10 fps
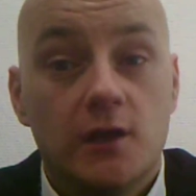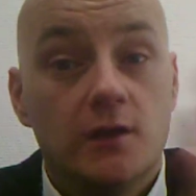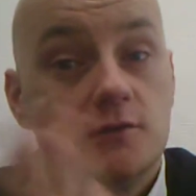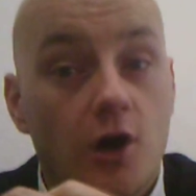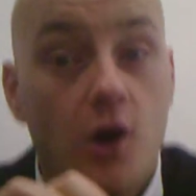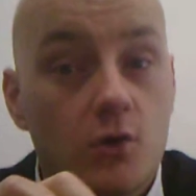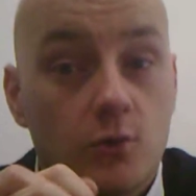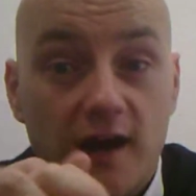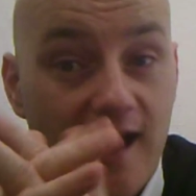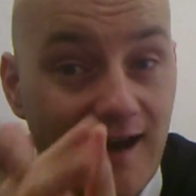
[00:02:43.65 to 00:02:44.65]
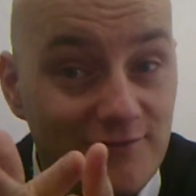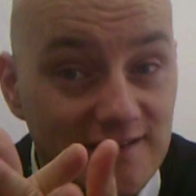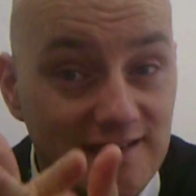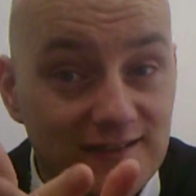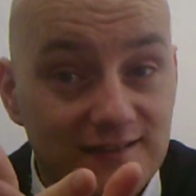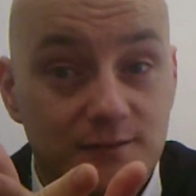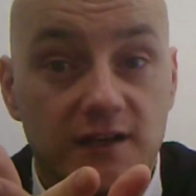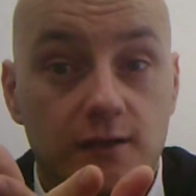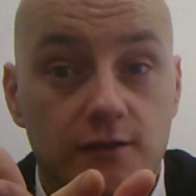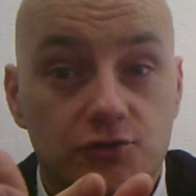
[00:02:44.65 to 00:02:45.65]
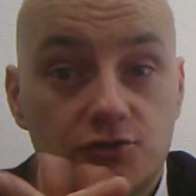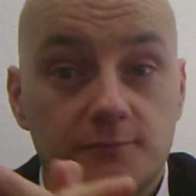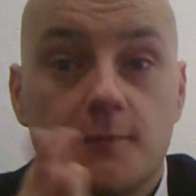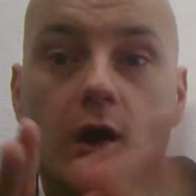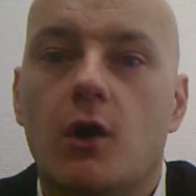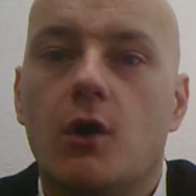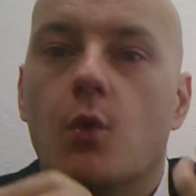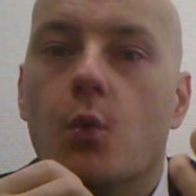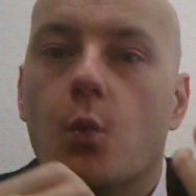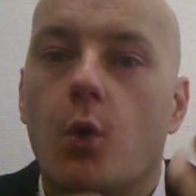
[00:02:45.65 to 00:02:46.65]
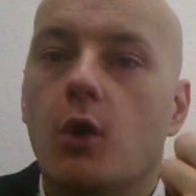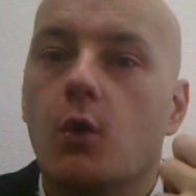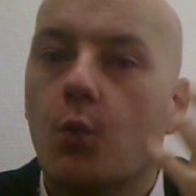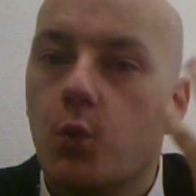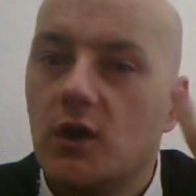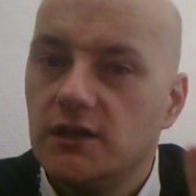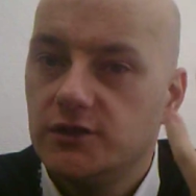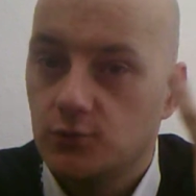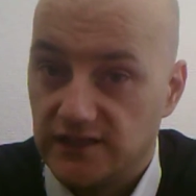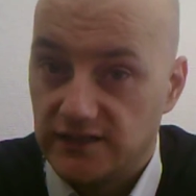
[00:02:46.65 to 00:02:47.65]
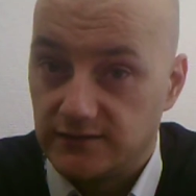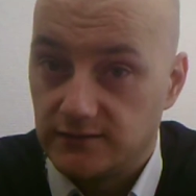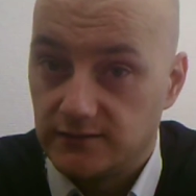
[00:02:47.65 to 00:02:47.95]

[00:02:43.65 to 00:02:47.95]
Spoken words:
No, I haven't eaten my lunch. Oh, what will you eat?